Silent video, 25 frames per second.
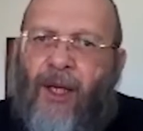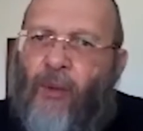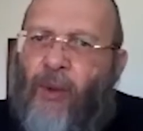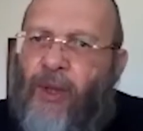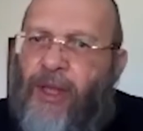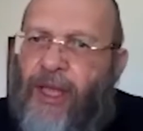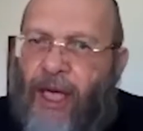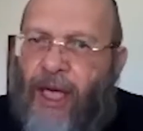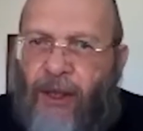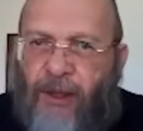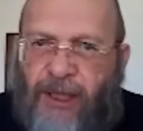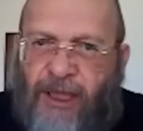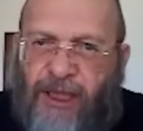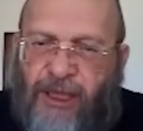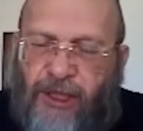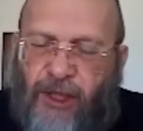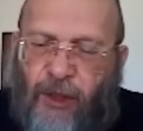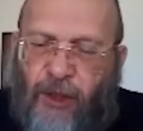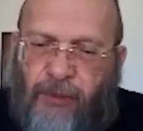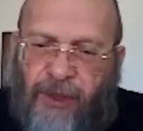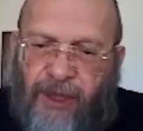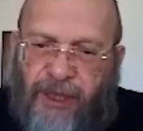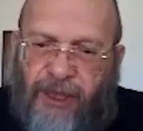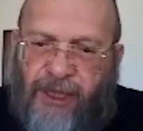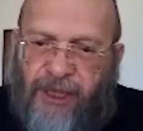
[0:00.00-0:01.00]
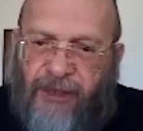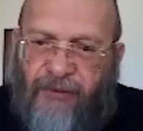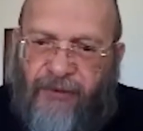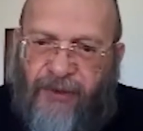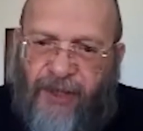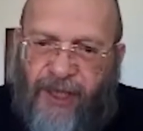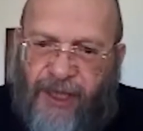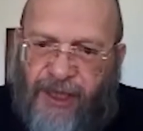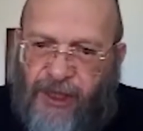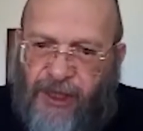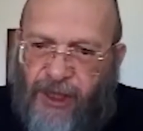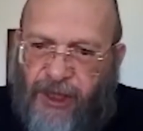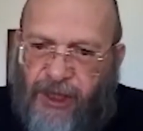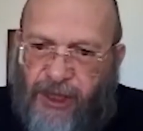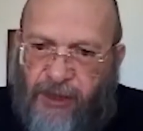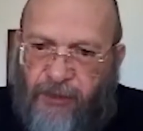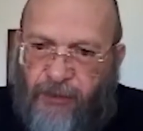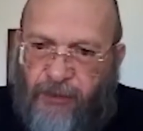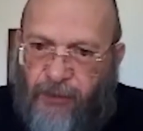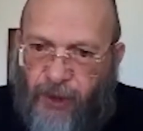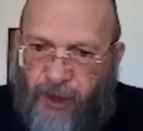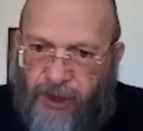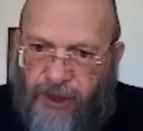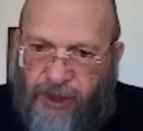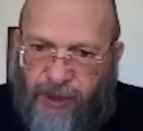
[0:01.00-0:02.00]
Without this complexification, it's
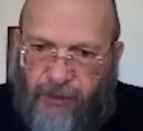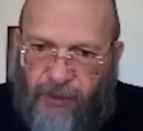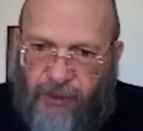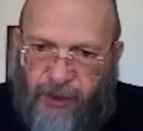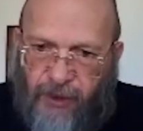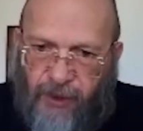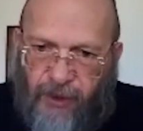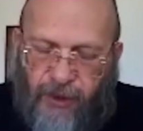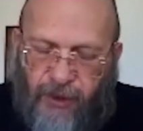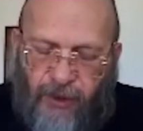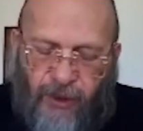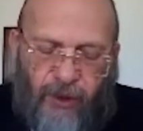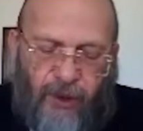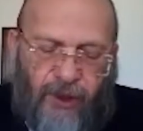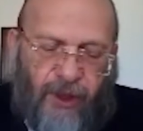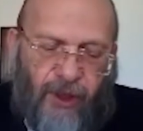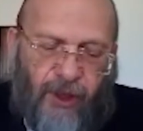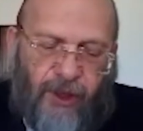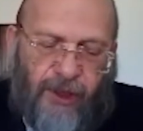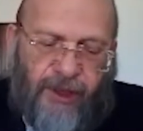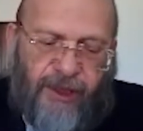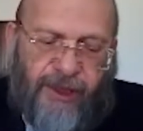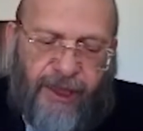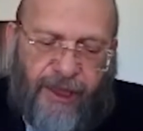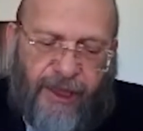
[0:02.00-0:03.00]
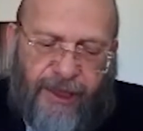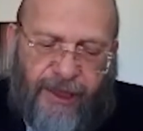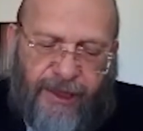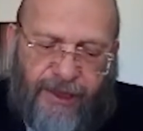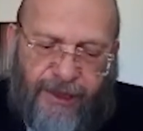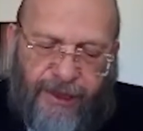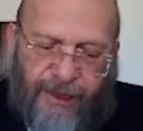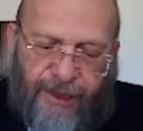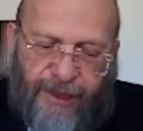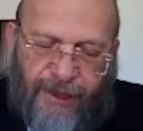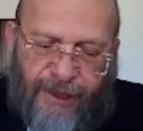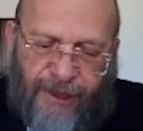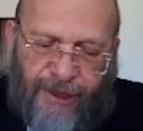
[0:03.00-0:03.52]
impossible to do those things.